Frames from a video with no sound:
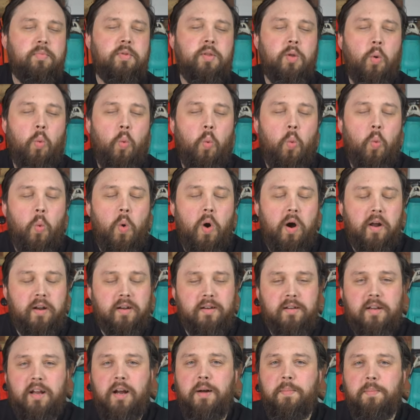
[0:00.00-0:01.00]

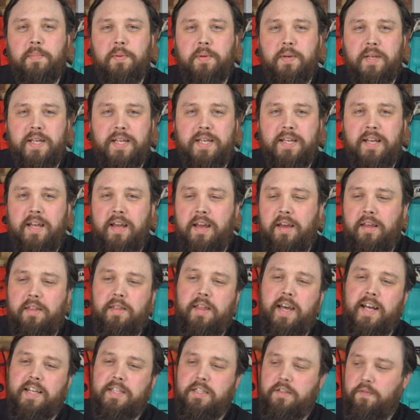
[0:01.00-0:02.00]
one company
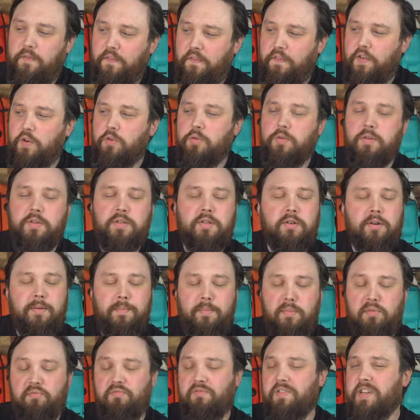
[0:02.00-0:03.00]
that's focused
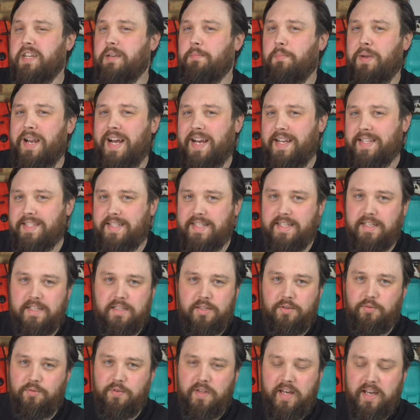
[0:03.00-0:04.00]
on marine
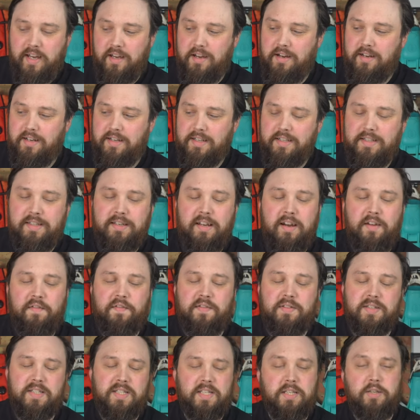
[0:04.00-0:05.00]
plastics and all that kind of
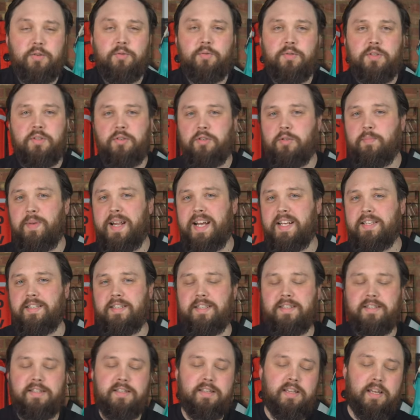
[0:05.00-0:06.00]
stuff and single-use
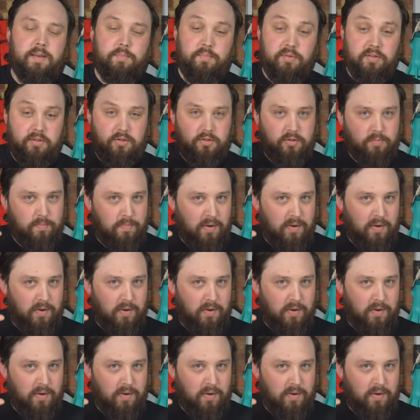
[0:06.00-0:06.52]
plastics, and they produce